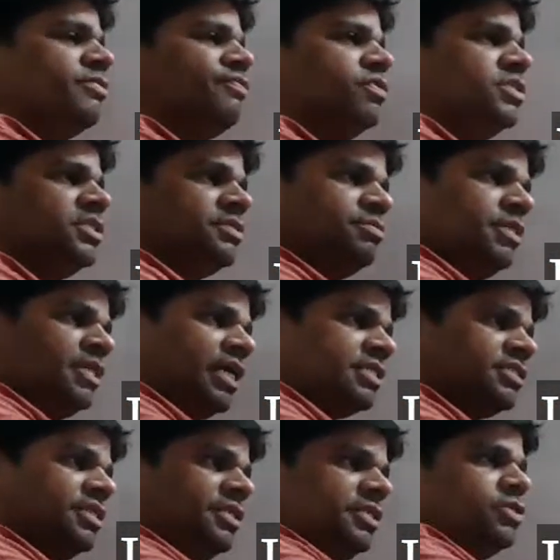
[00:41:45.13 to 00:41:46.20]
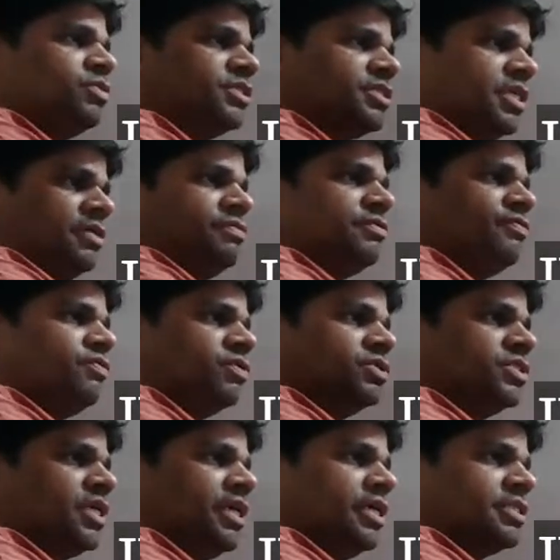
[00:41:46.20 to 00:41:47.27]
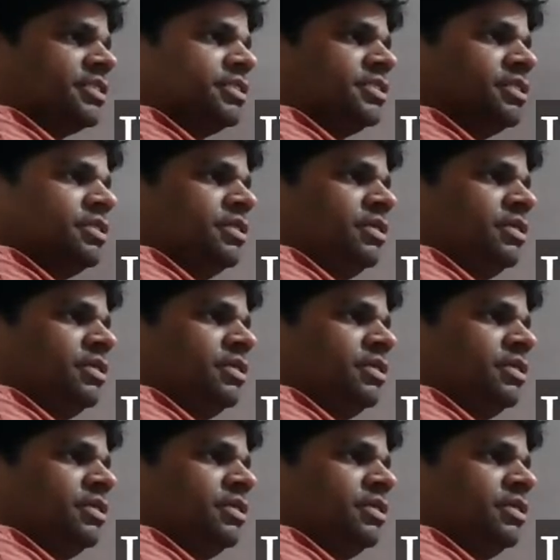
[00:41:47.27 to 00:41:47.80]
of force, being accelerated towards right with force kx.